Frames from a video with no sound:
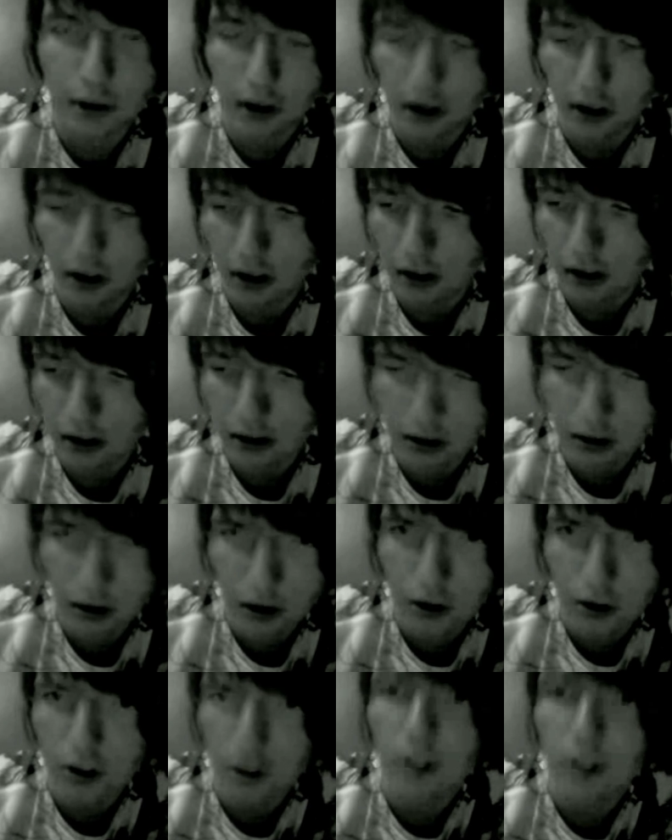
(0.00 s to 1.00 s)
for the
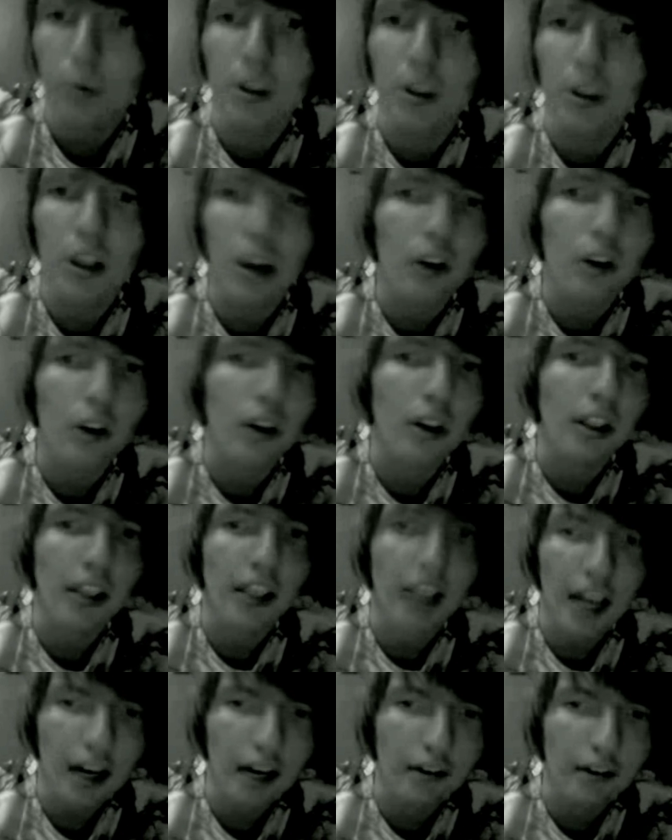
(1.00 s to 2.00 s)
soldiers that we
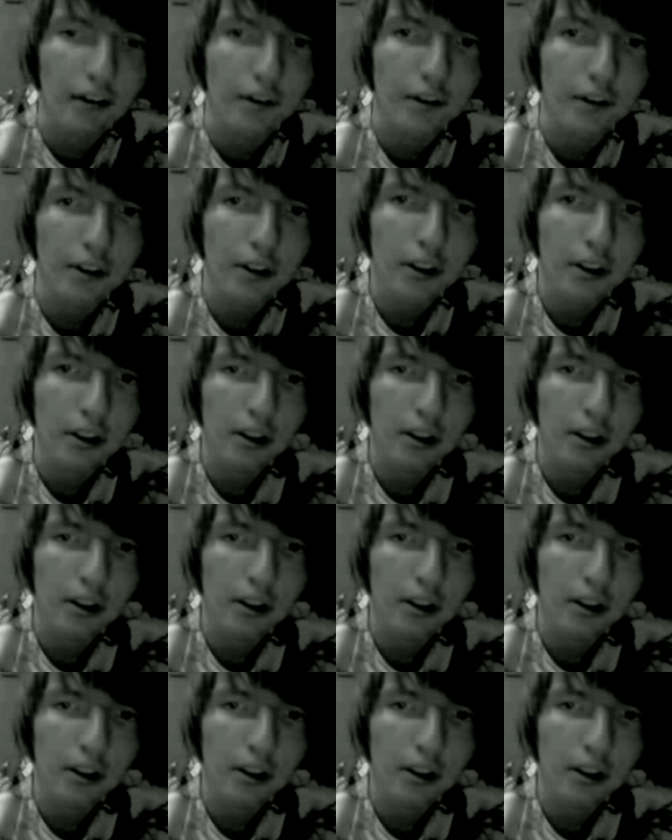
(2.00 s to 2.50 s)
currently have